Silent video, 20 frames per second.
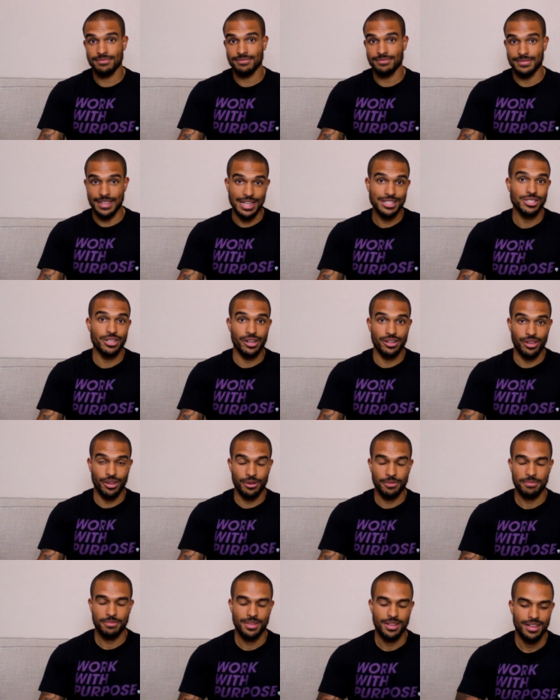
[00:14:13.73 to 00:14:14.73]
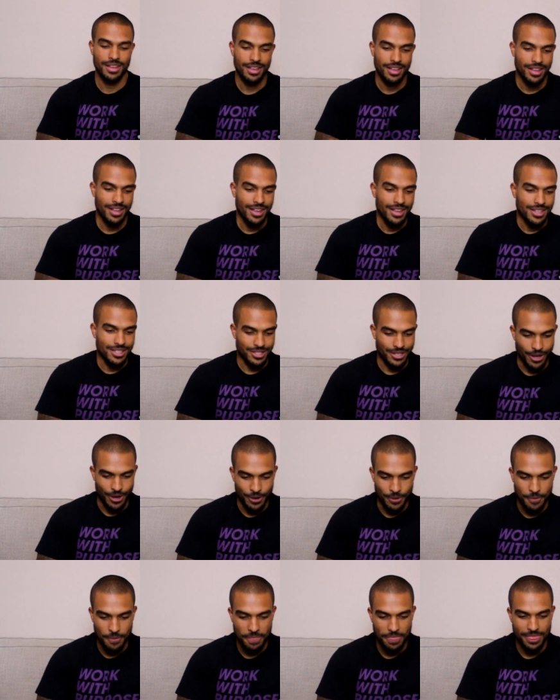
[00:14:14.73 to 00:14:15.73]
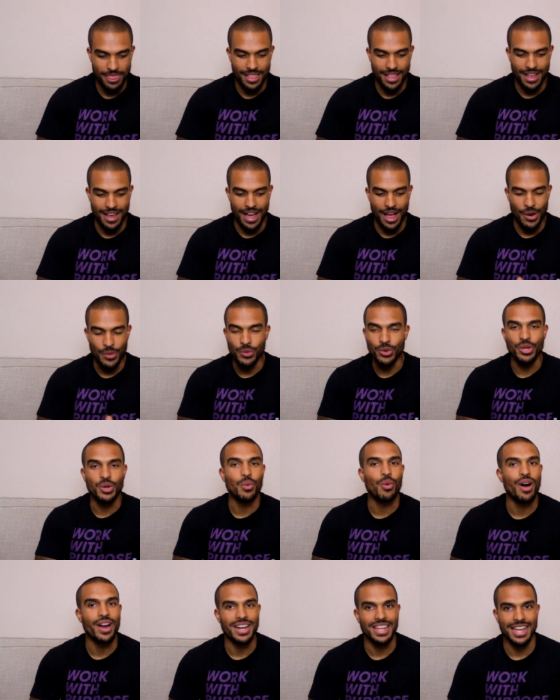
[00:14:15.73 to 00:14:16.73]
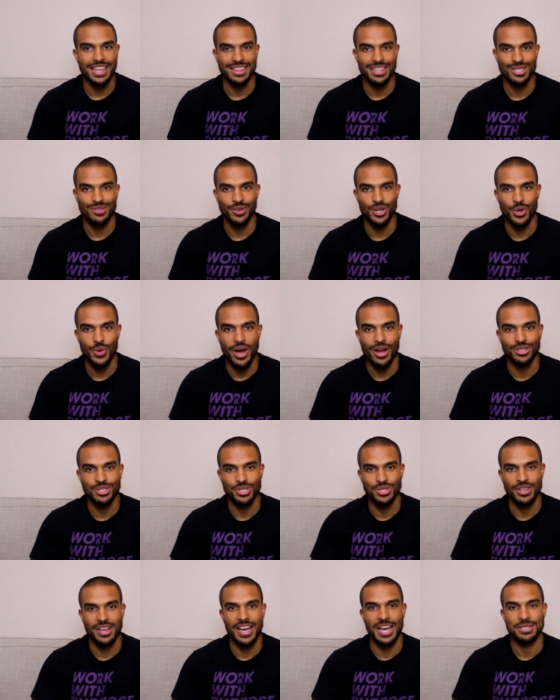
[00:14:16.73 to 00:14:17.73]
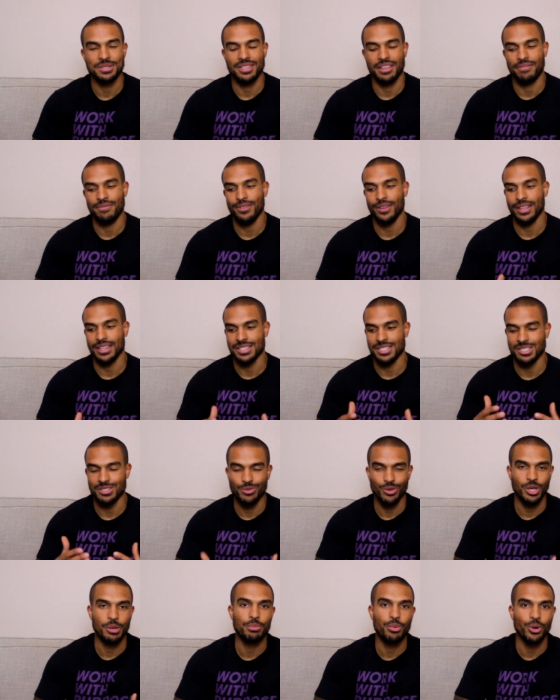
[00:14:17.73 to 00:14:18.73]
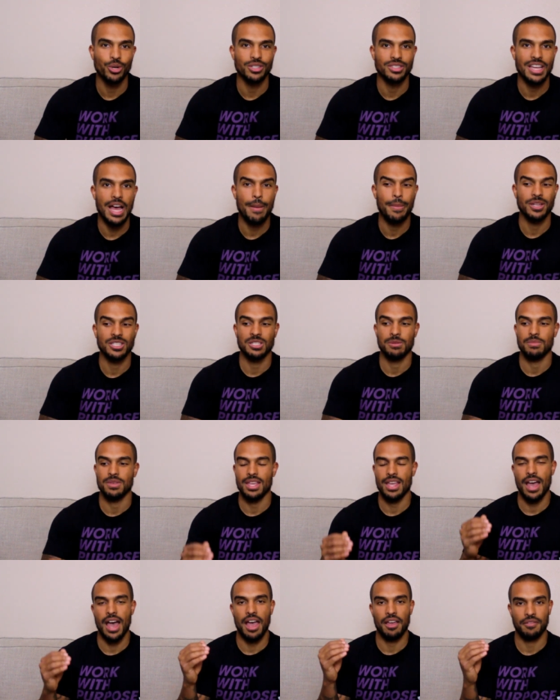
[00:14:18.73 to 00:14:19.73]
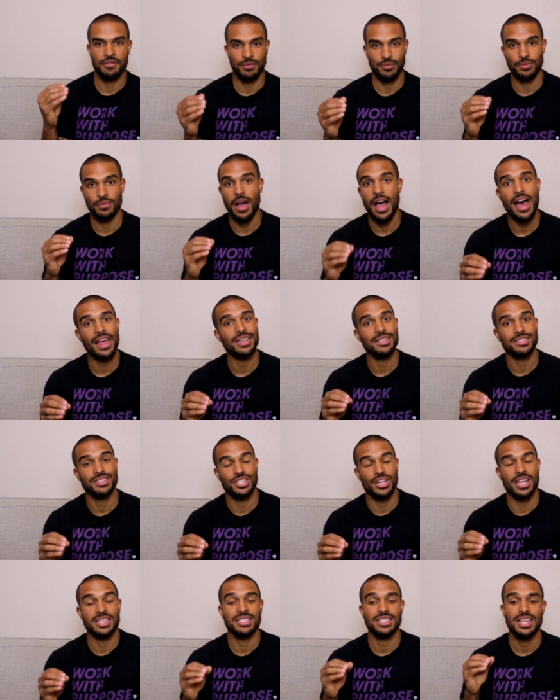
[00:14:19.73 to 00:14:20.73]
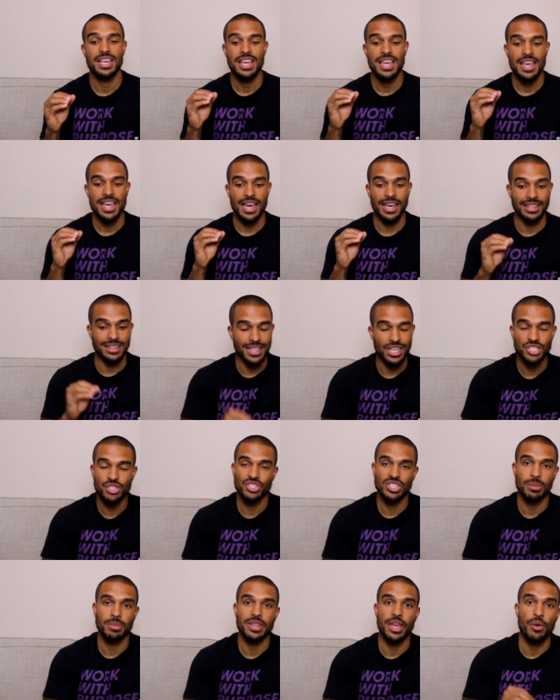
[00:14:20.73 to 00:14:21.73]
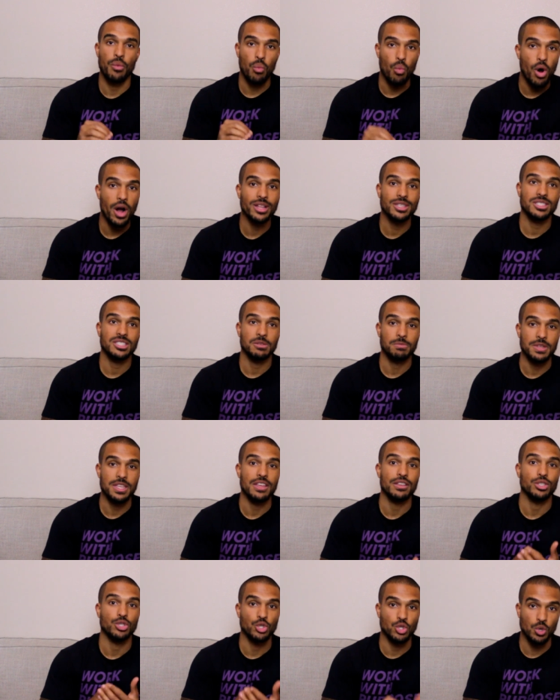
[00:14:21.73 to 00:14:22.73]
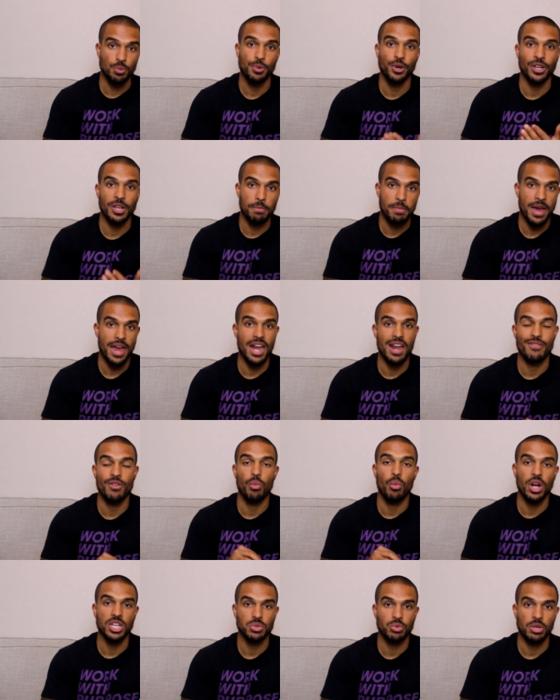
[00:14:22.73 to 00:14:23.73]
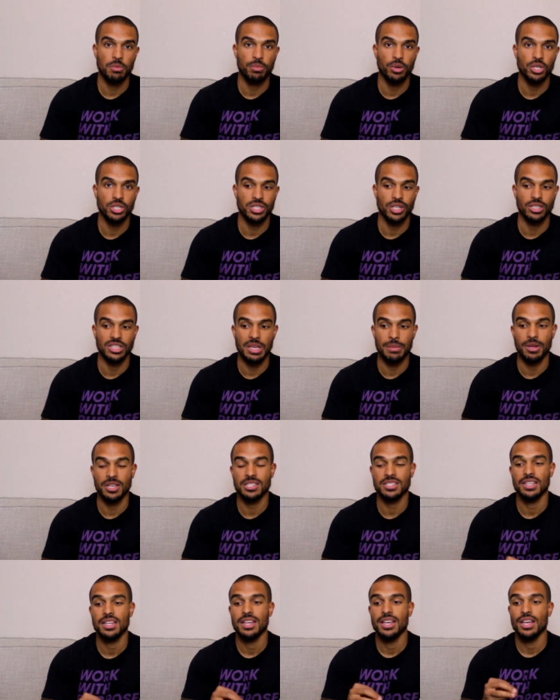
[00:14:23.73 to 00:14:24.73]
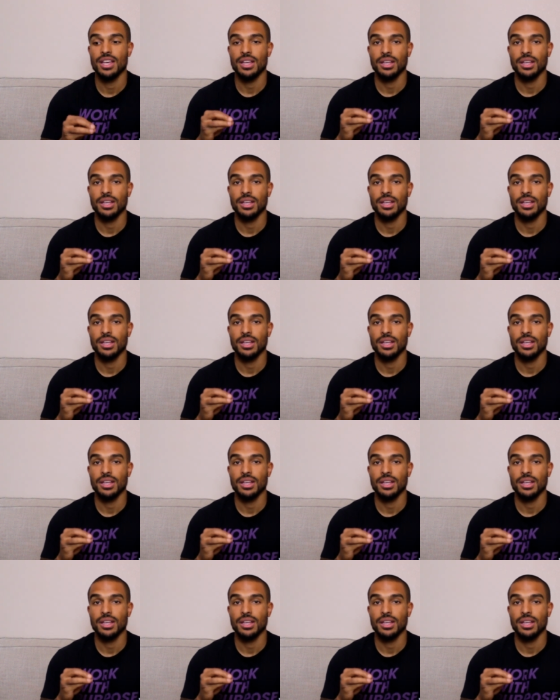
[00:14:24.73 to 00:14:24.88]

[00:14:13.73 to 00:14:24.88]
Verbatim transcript: That's on you. So I really wanted to get this video out to you guys. because I feel like this is a really important topic to me. I highly suggest unless you're someone that wants to be super competitive and wants to really push their limits,